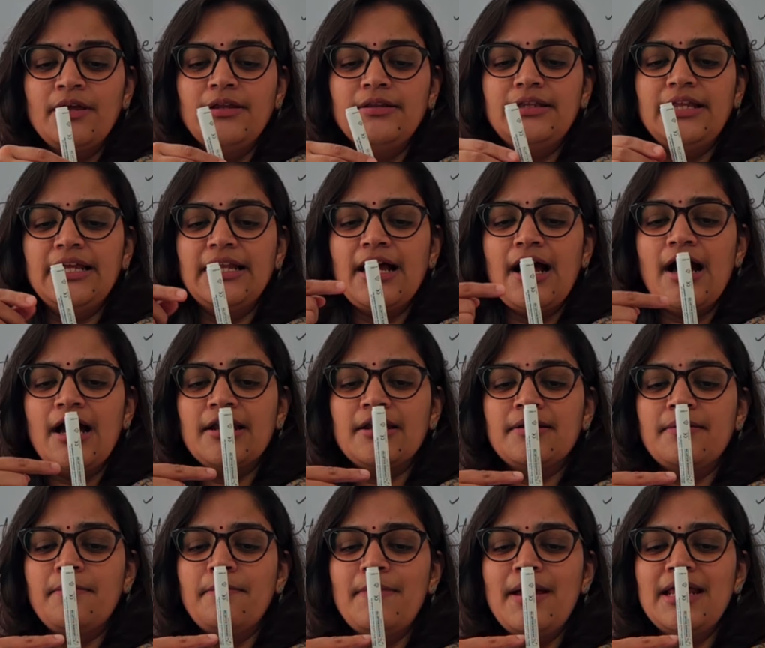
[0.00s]
there are
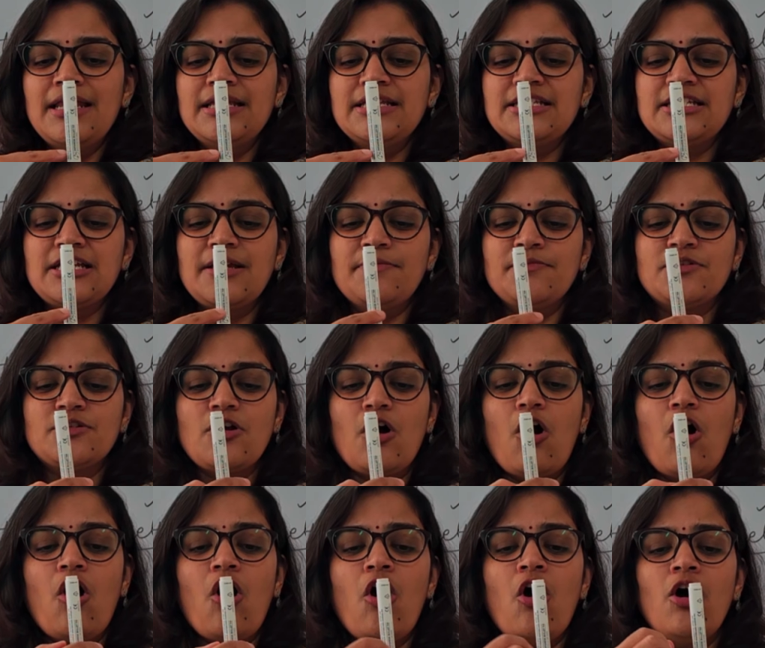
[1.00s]
meristems
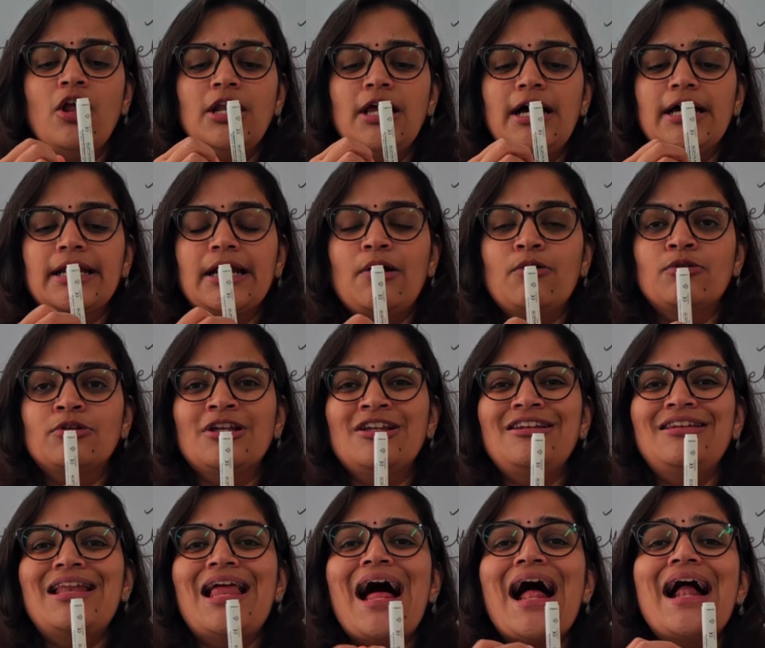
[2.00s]
all around the
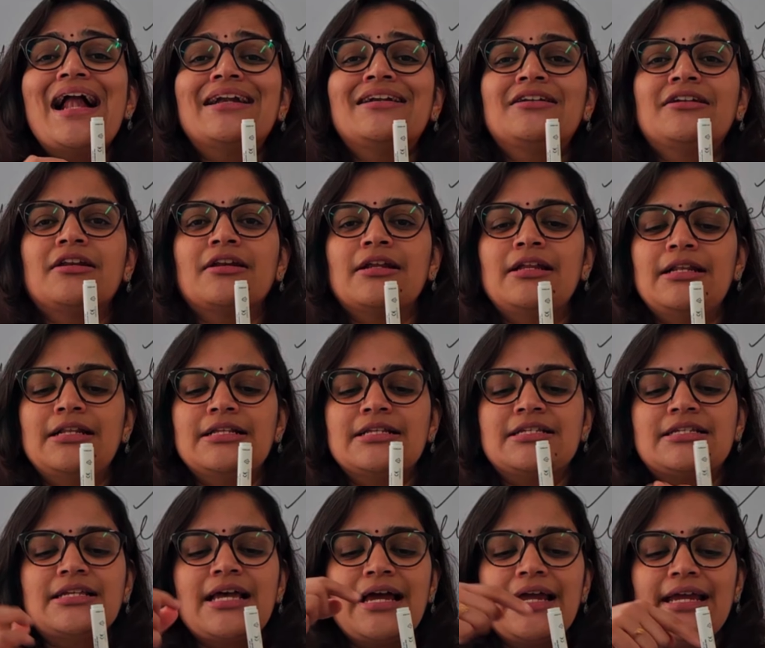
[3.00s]
lateral
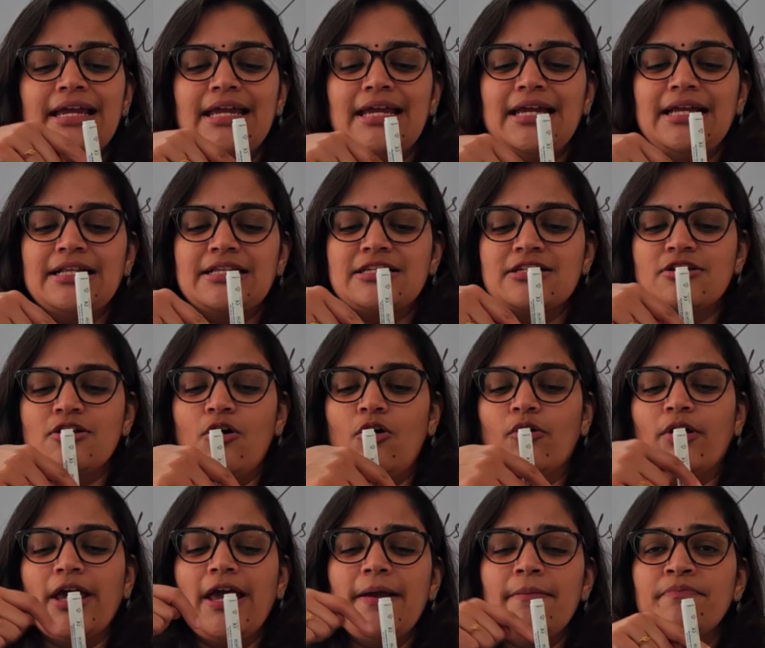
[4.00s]
sides.
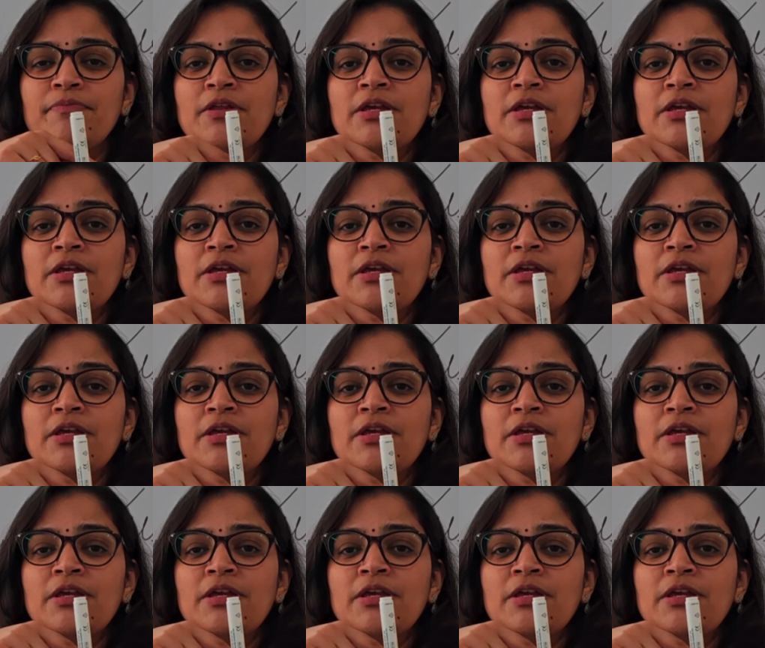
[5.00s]
Okay.